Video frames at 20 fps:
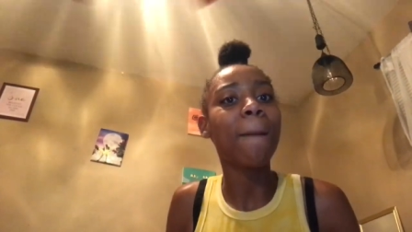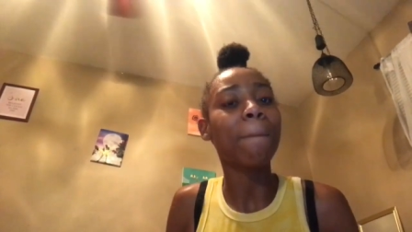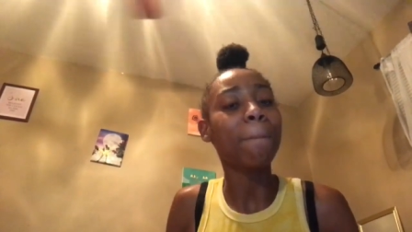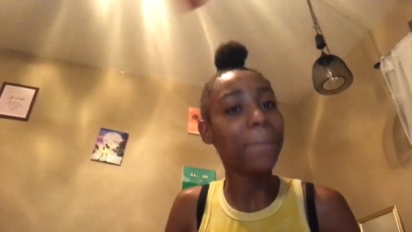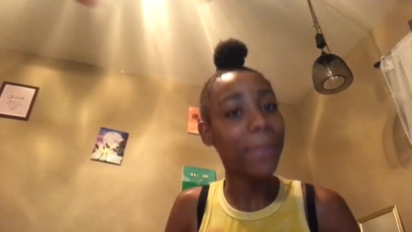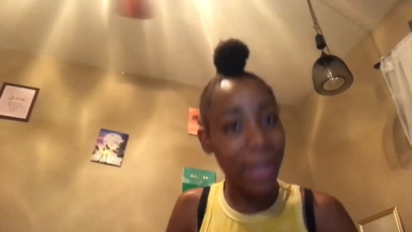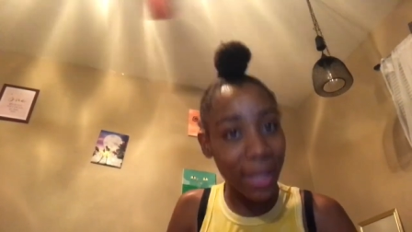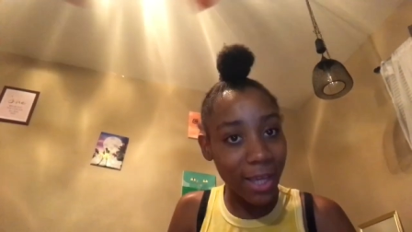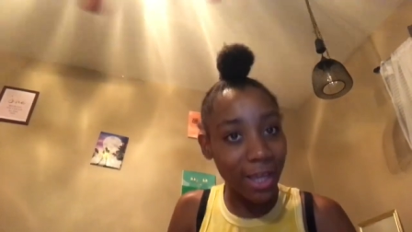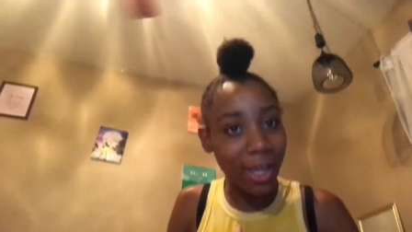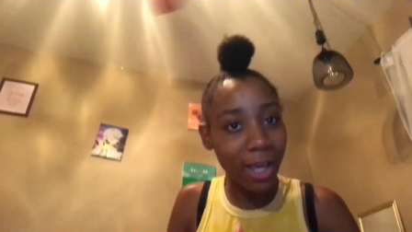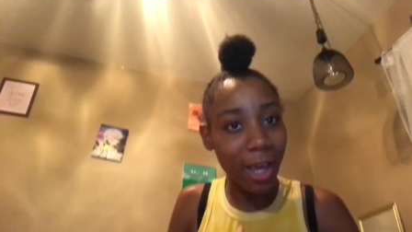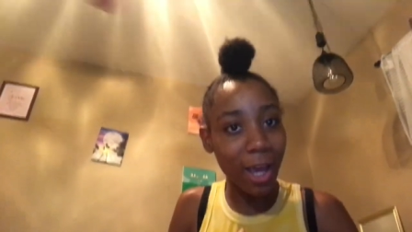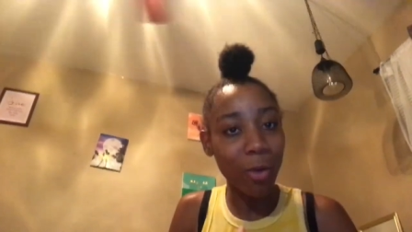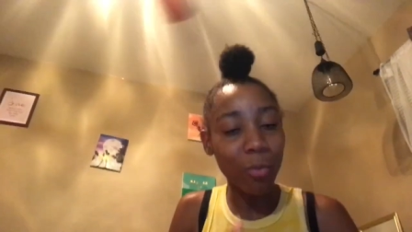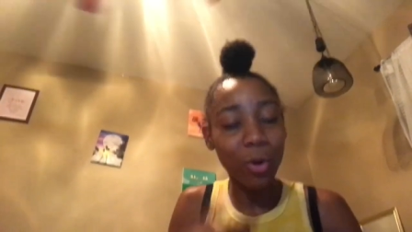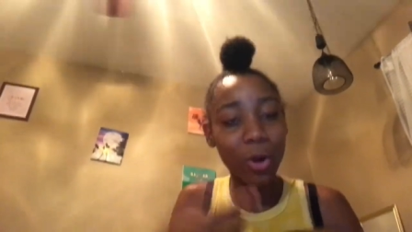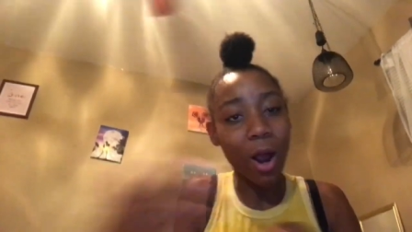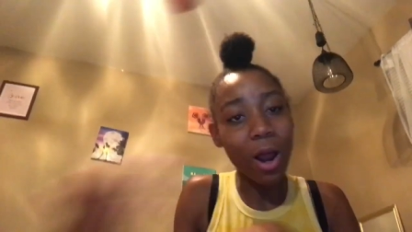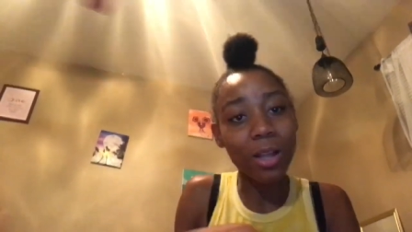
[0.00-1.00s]
me,
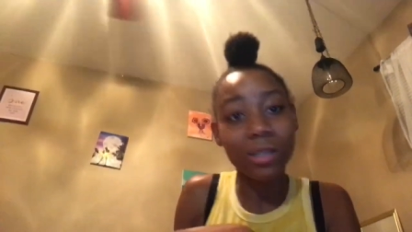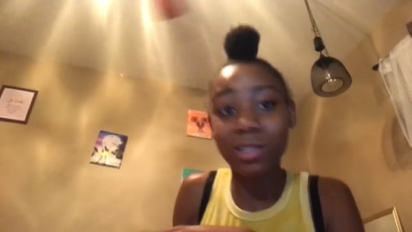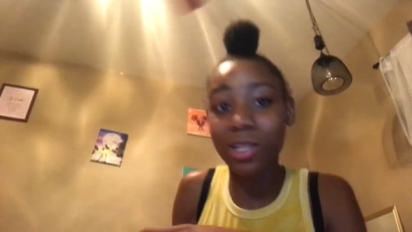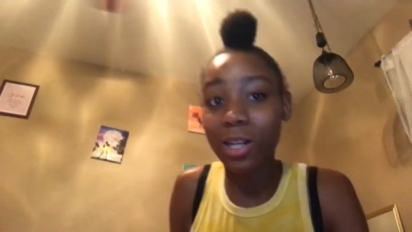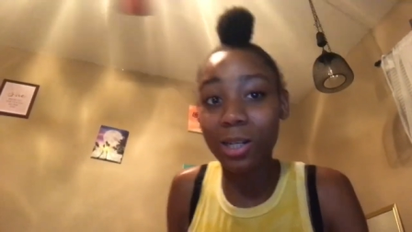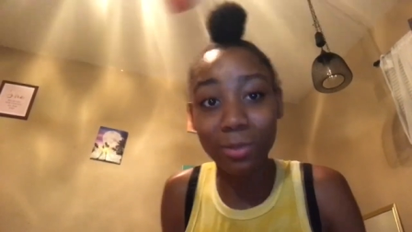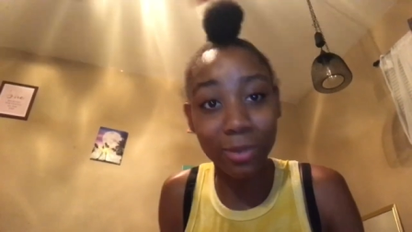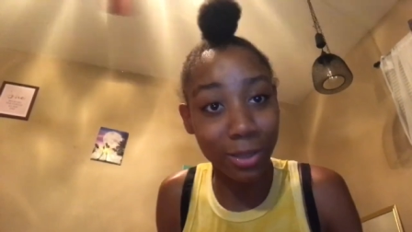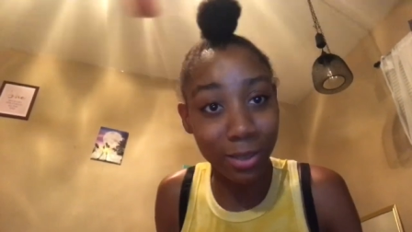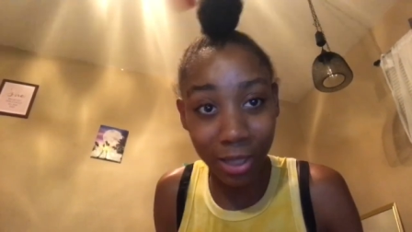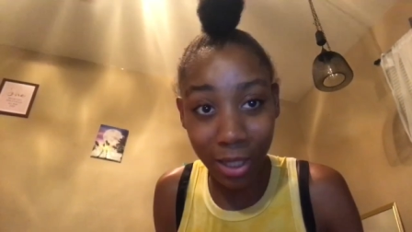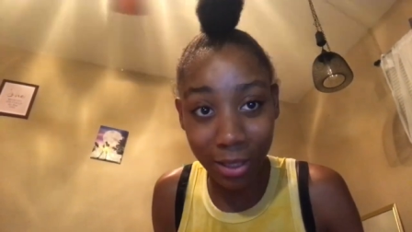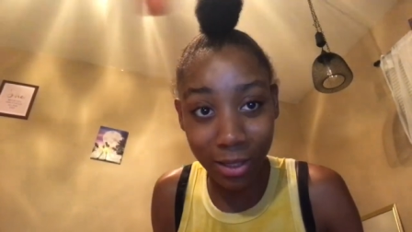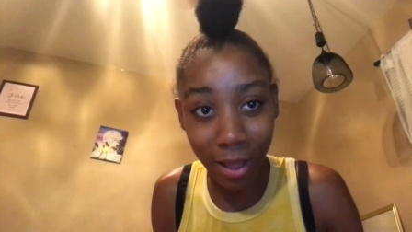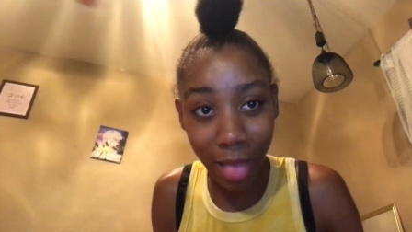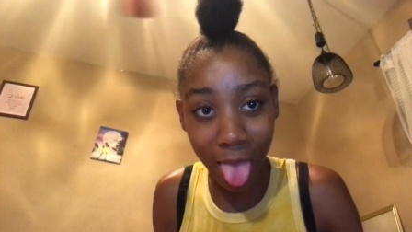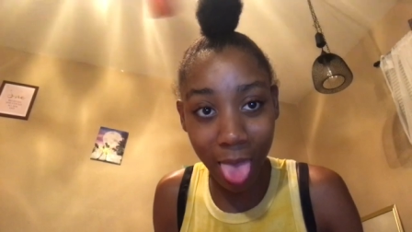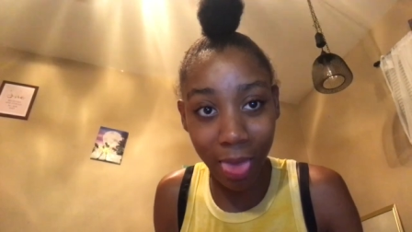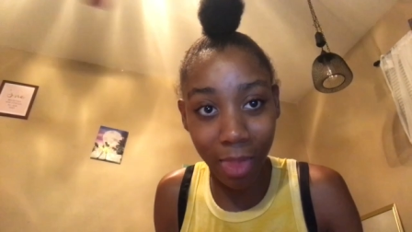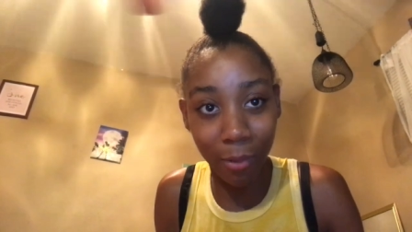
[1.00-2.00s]
regardless of circumstances,
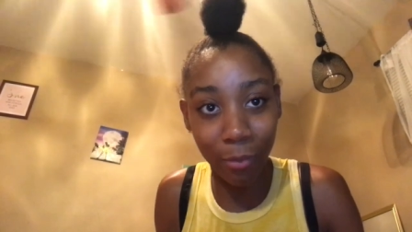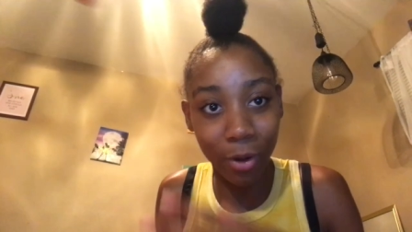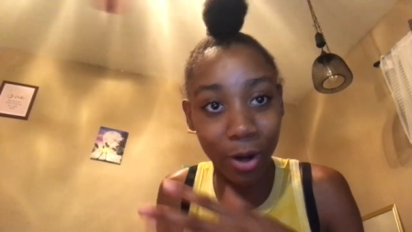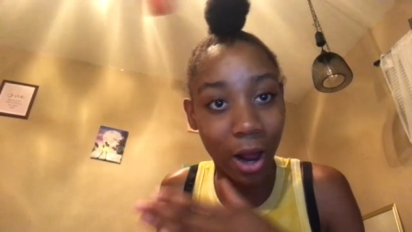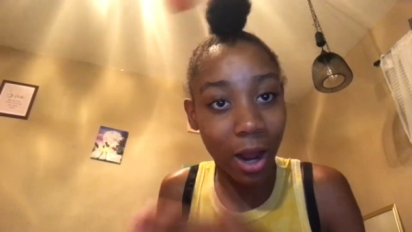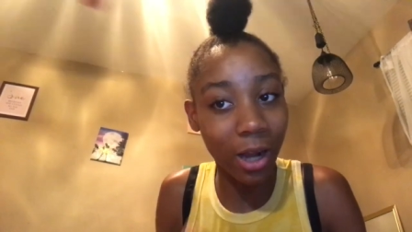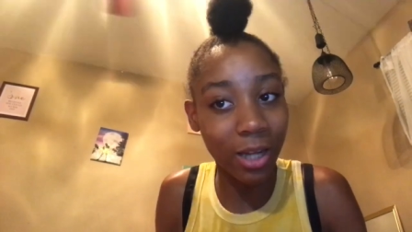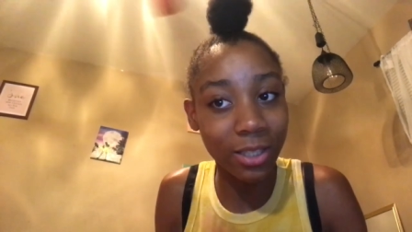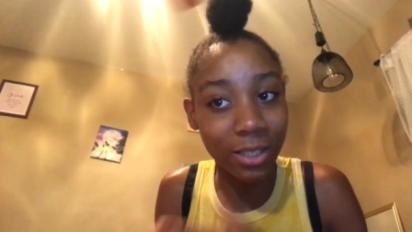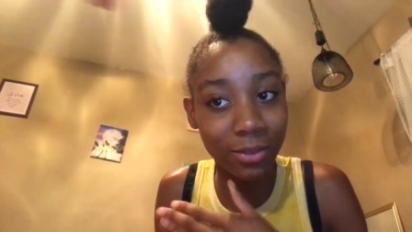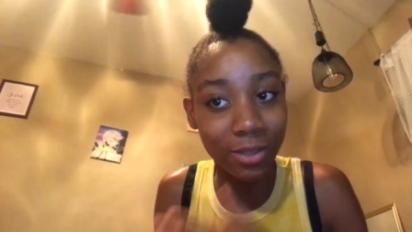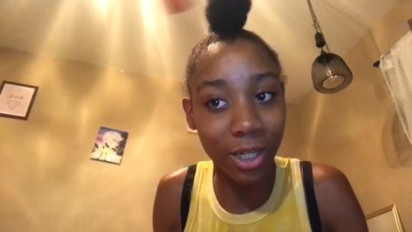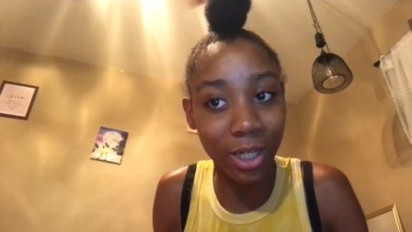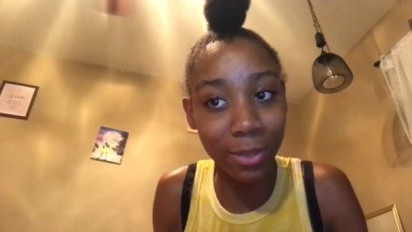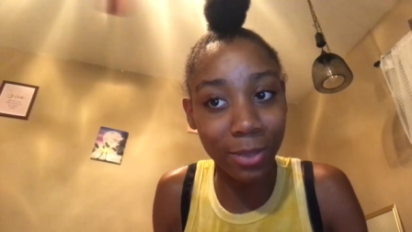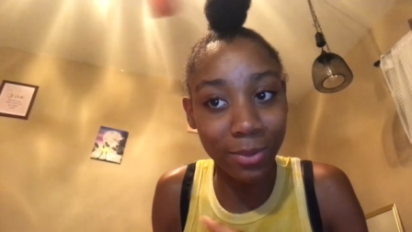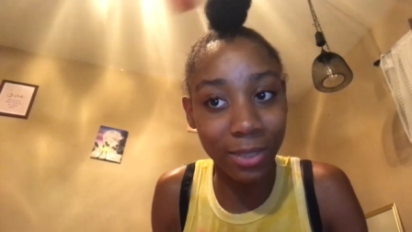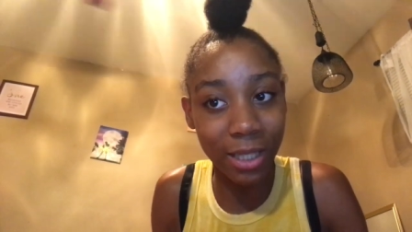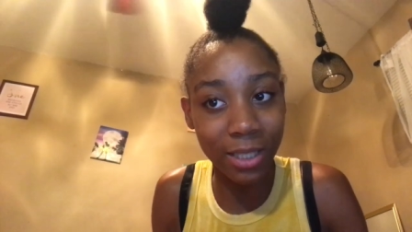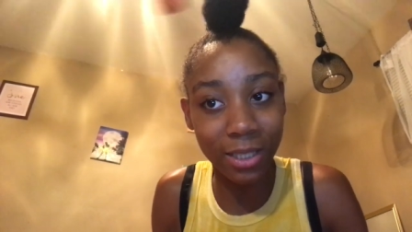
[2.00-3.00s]
ugh, regardless of
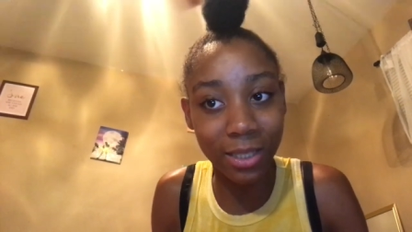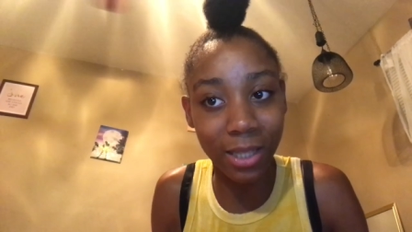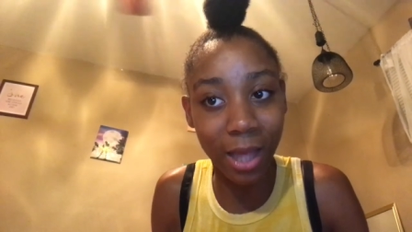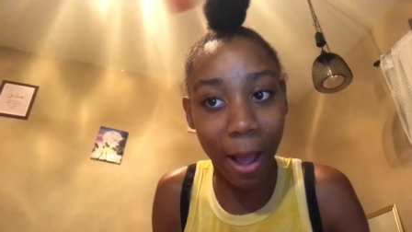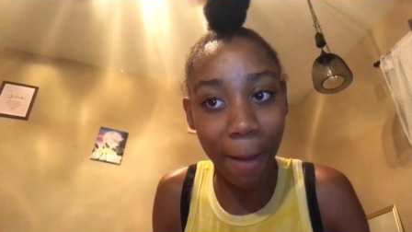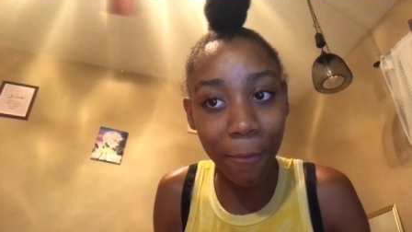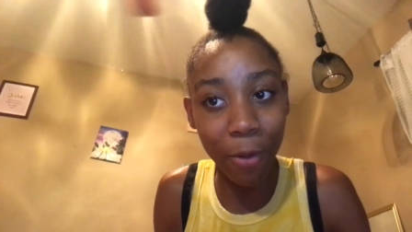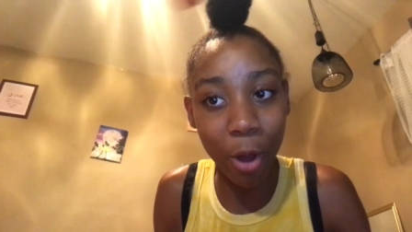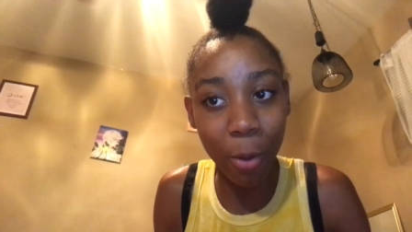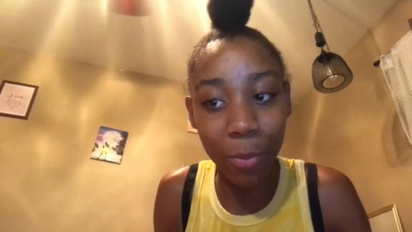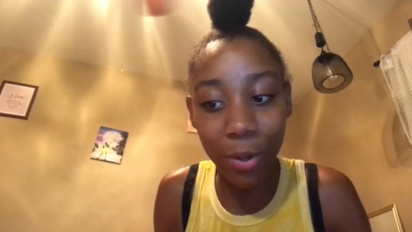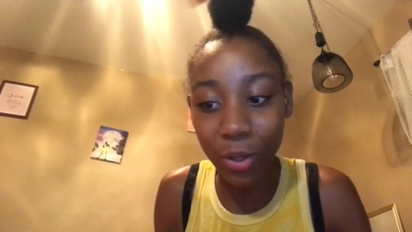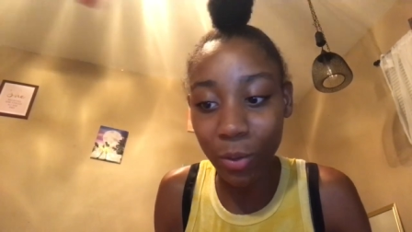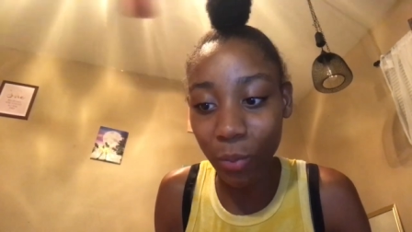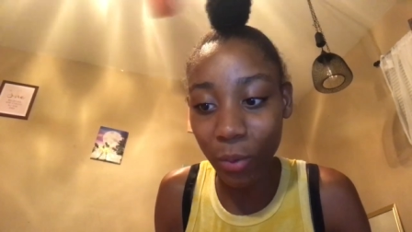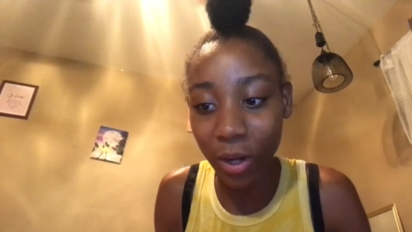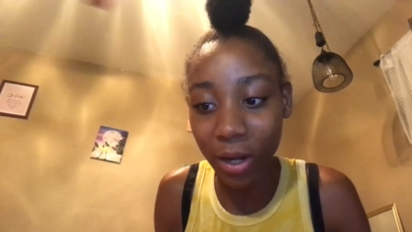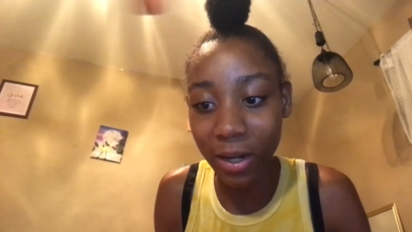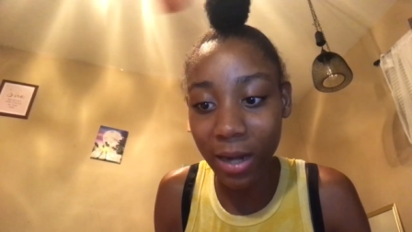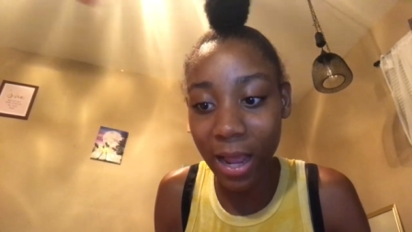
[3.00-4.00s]
circumstances, I'm gonna be the
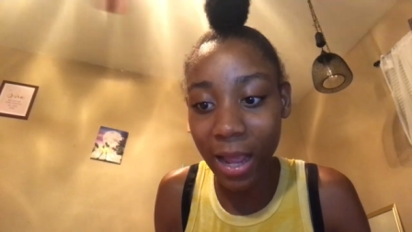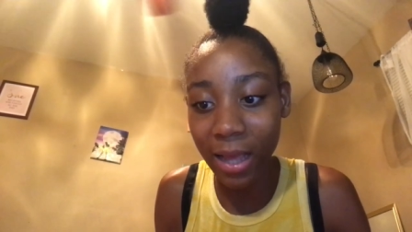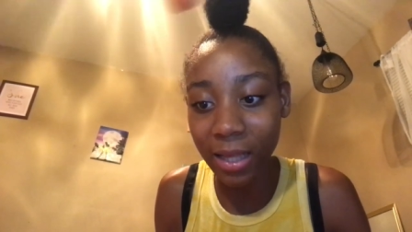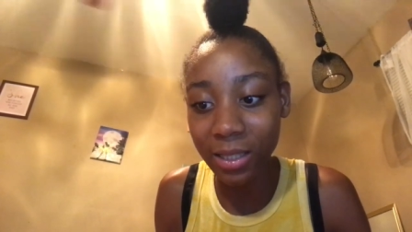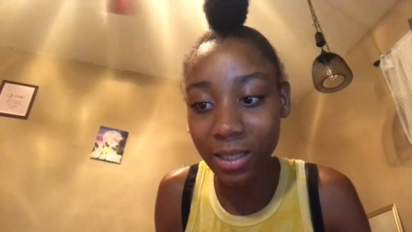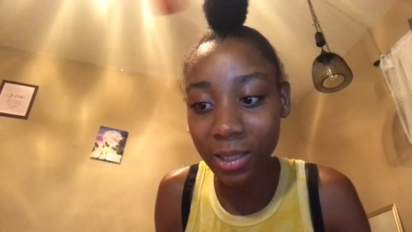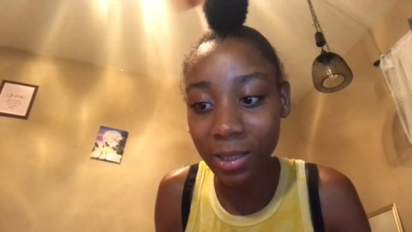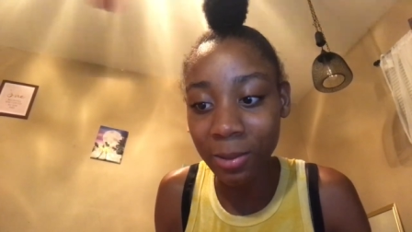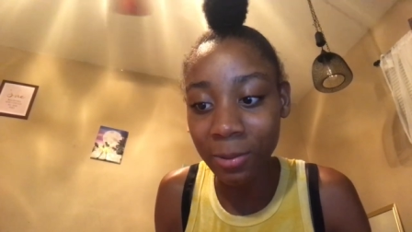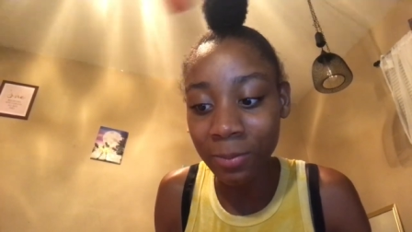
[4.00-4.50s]
one that's